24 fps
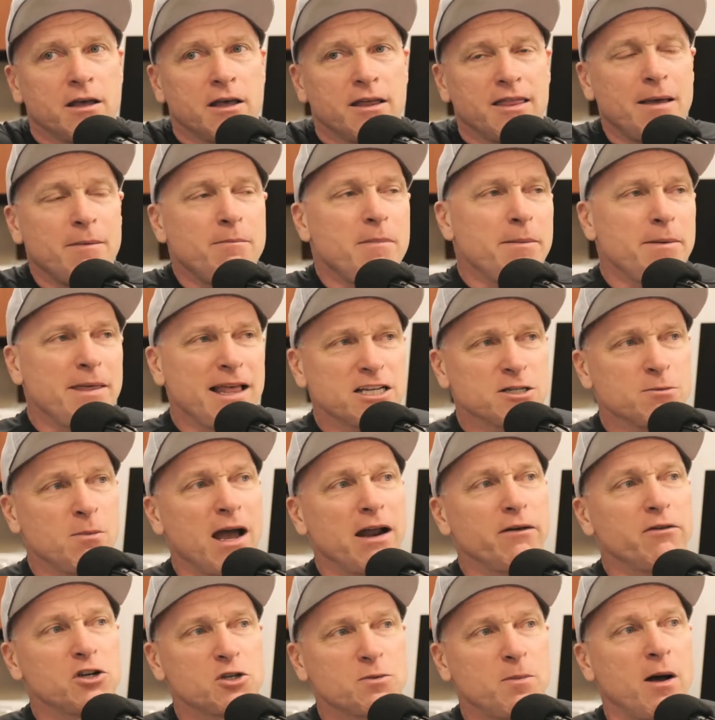That, maybe that's
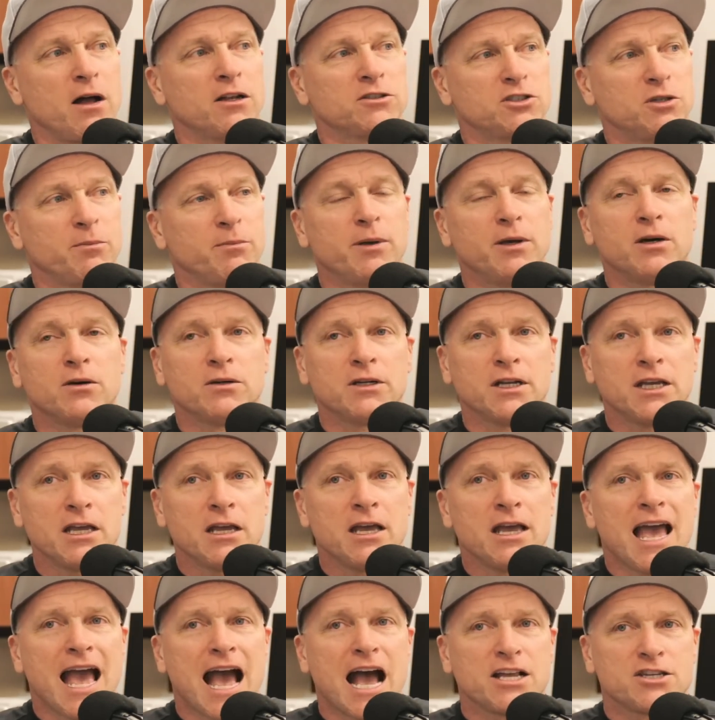my
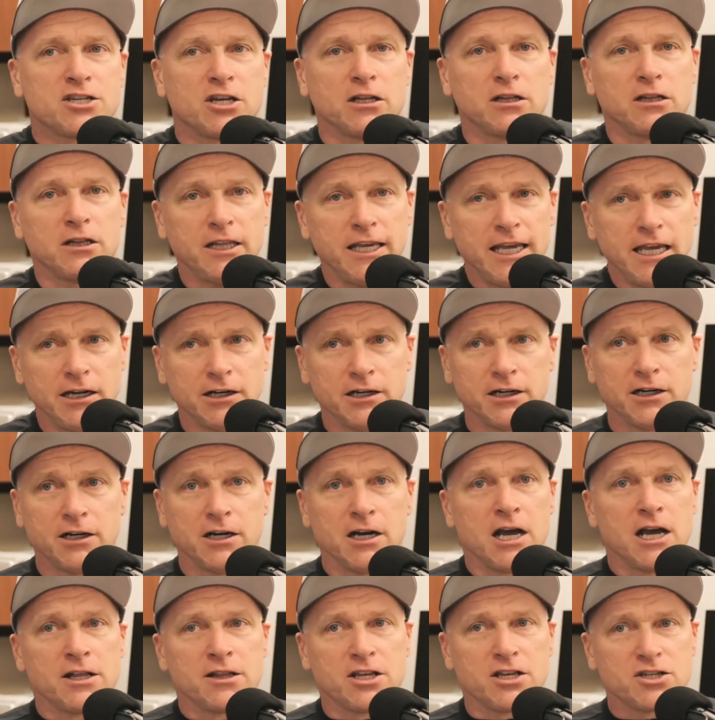responsibility as a leader
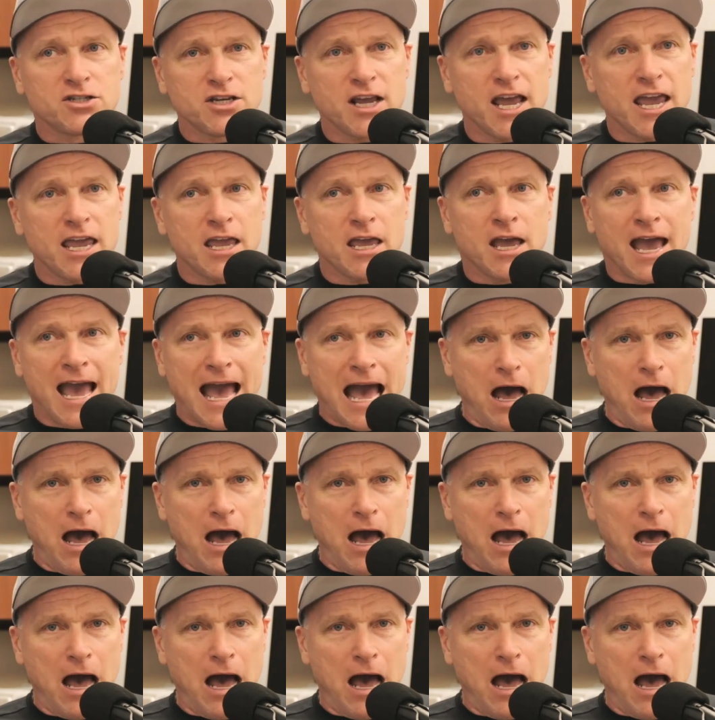to say,